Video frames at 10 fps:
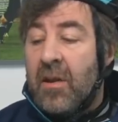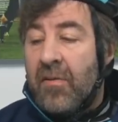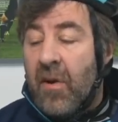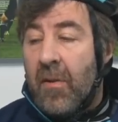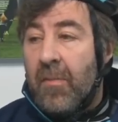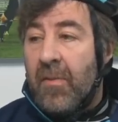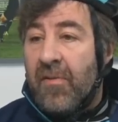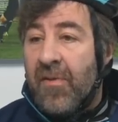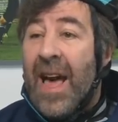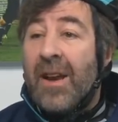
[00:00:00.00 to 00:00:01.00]
yeah. from
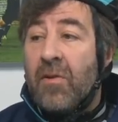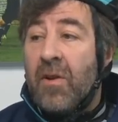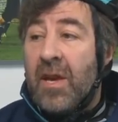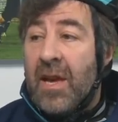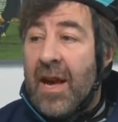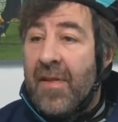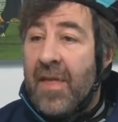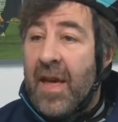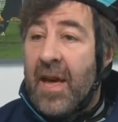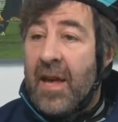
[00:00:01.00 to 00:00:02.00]
Flannery
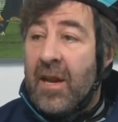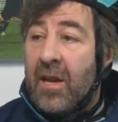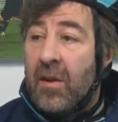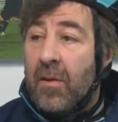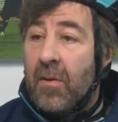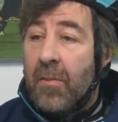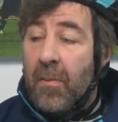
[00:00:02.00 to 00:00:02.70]
and then yep.